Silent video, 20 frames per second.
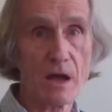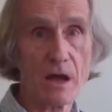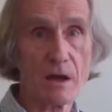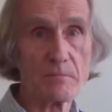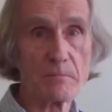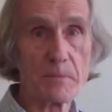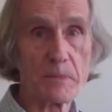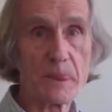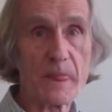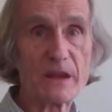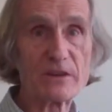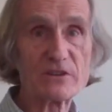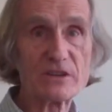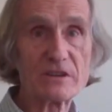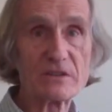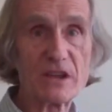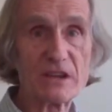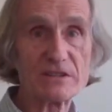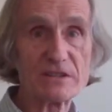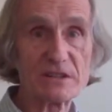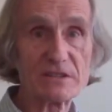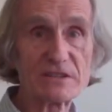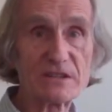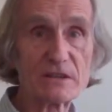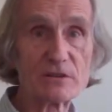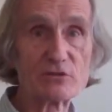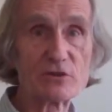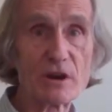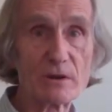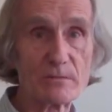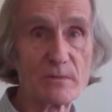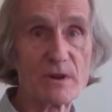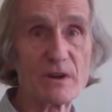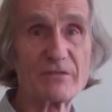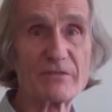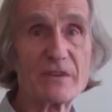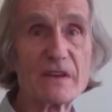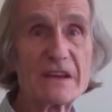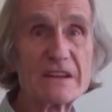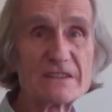Um, is there's a syndrome
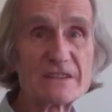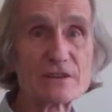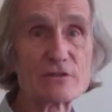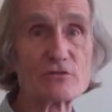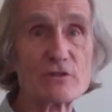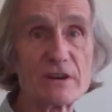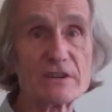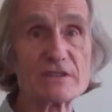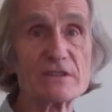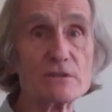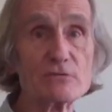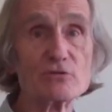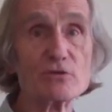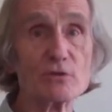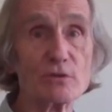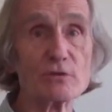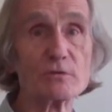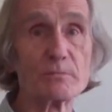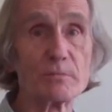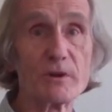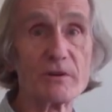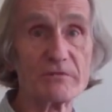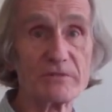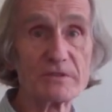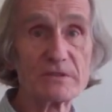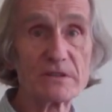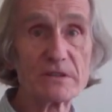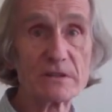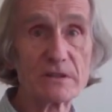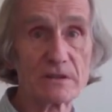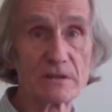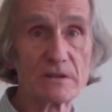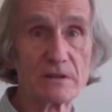of integrated rural poverty,